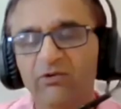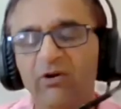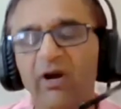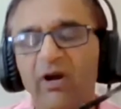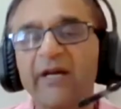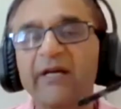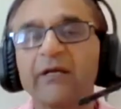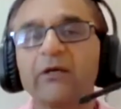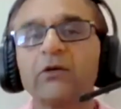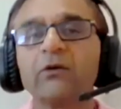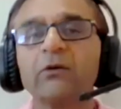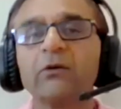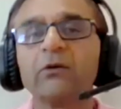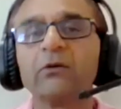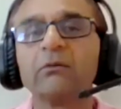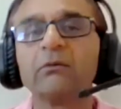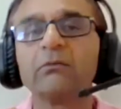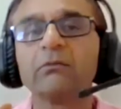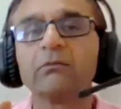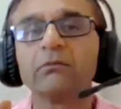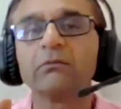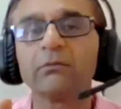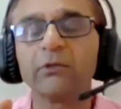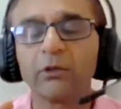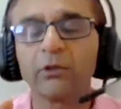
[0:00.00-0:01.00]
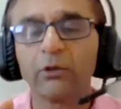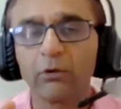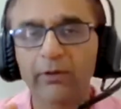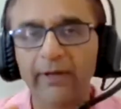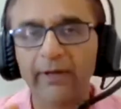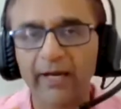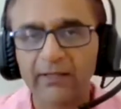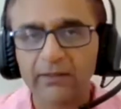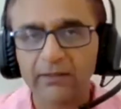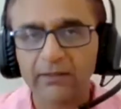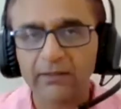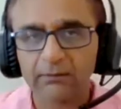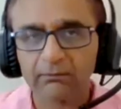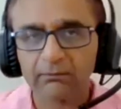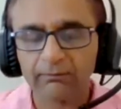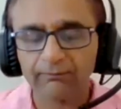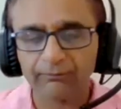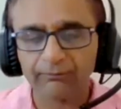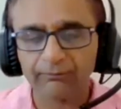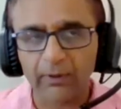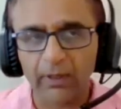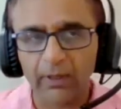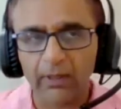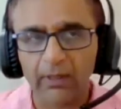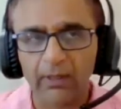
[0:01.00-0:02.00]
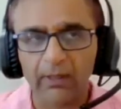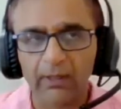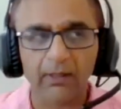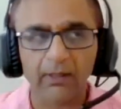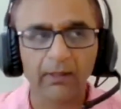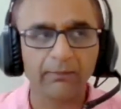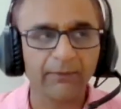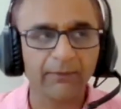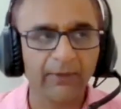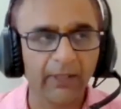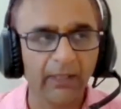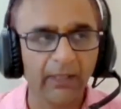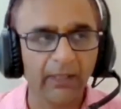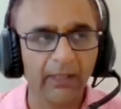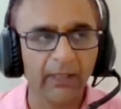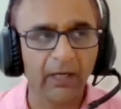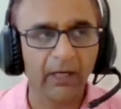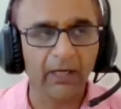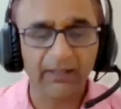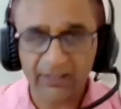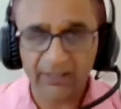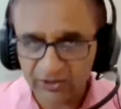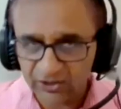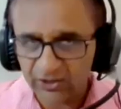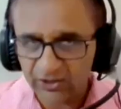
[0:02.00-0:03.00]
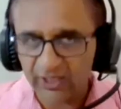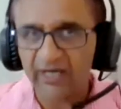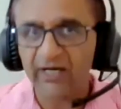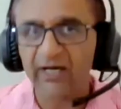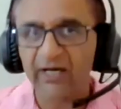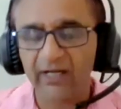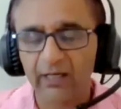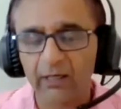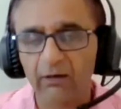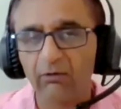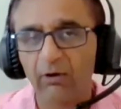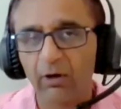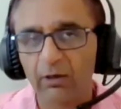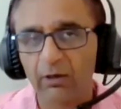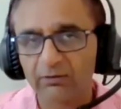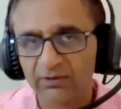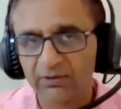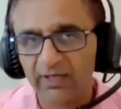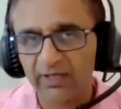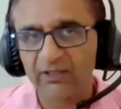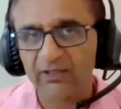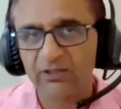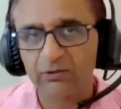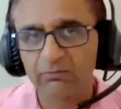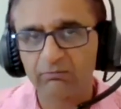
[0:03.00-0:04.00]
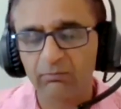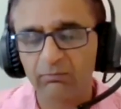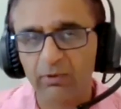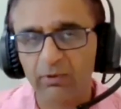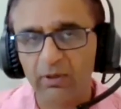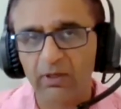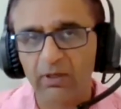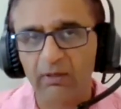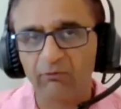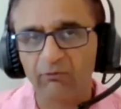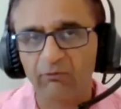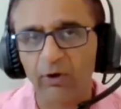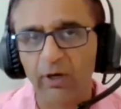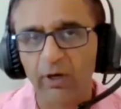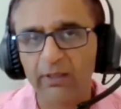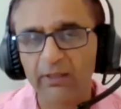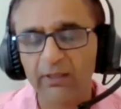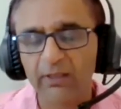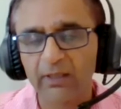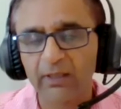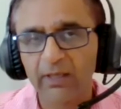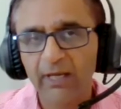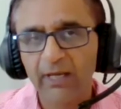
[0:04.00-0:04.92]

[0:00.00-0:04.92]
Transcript: Try to get the understanding of how things work.